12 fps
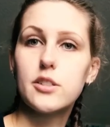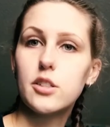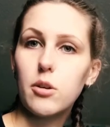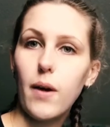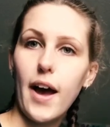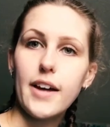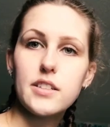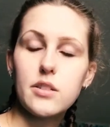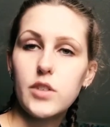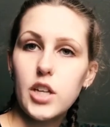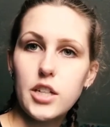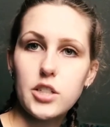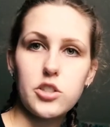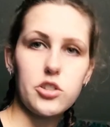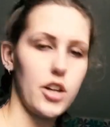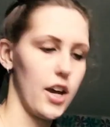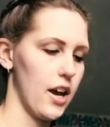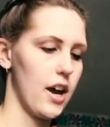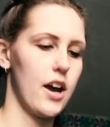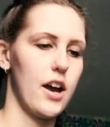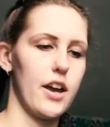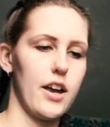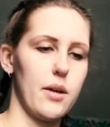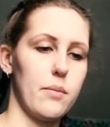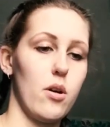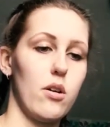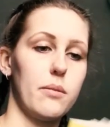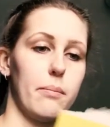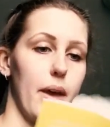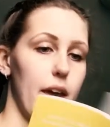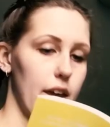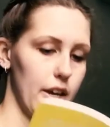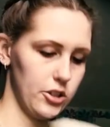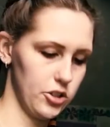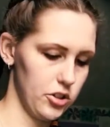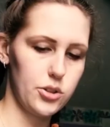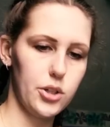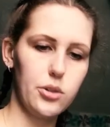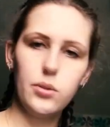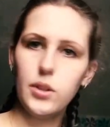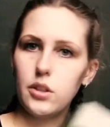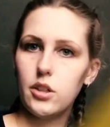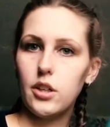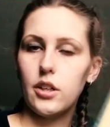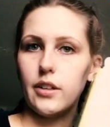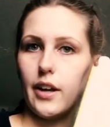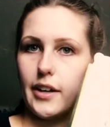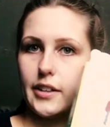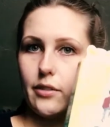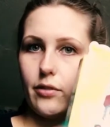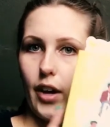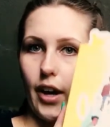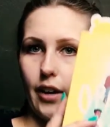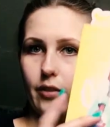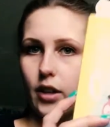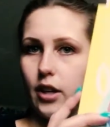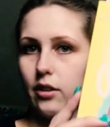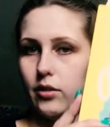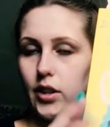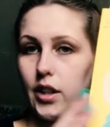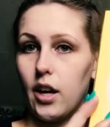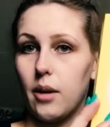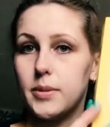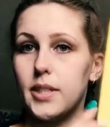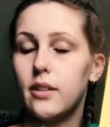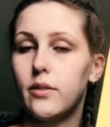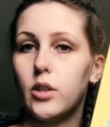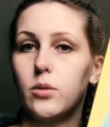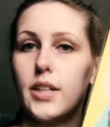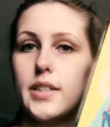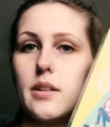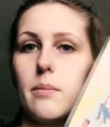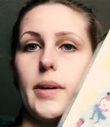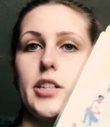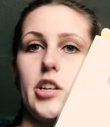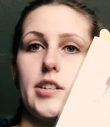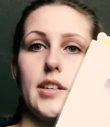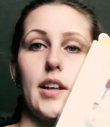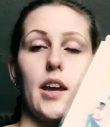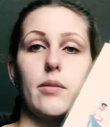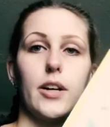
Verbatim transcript: So as of yesterday, I am on page two ninety-five of The Opposite of Always by Jason A.